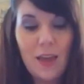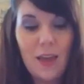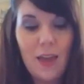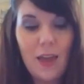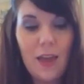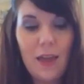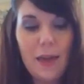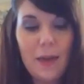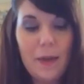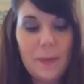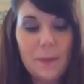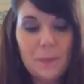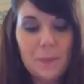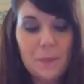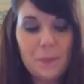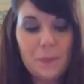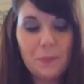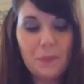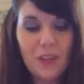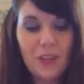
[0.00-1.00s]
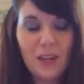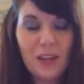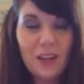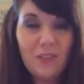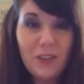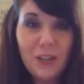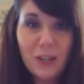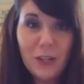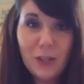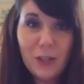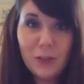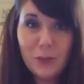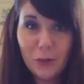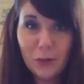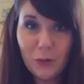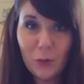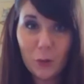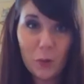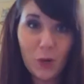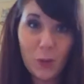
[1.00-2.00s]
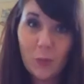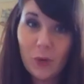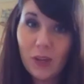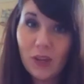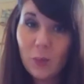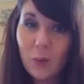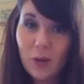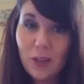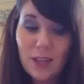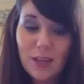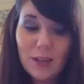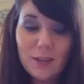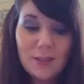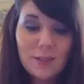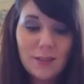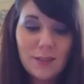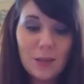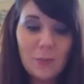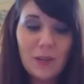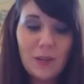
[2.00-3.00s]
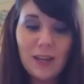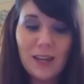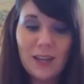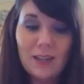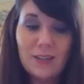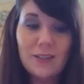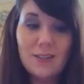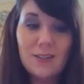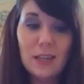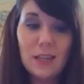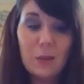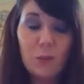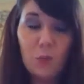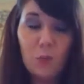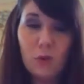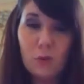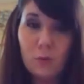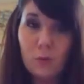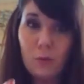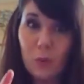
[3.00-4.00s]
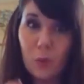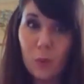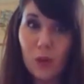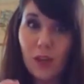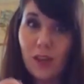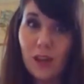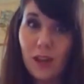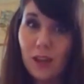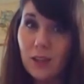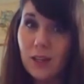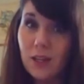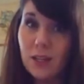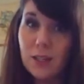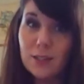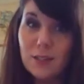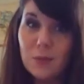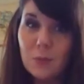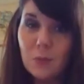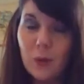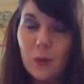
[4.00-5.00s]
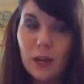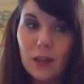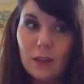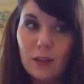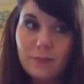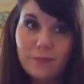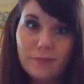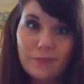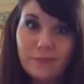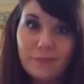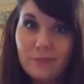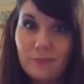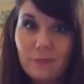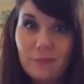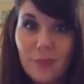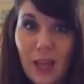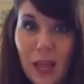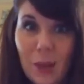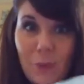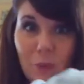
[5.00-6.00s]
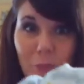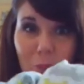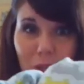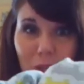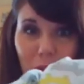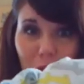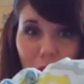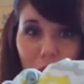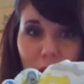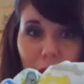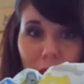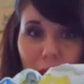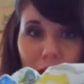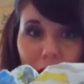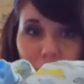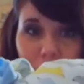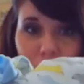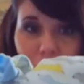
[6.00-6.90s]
Um, and I figure a girl or a boy could wear this. I mean, I guess it's like more boy colors, but I put my girl in that.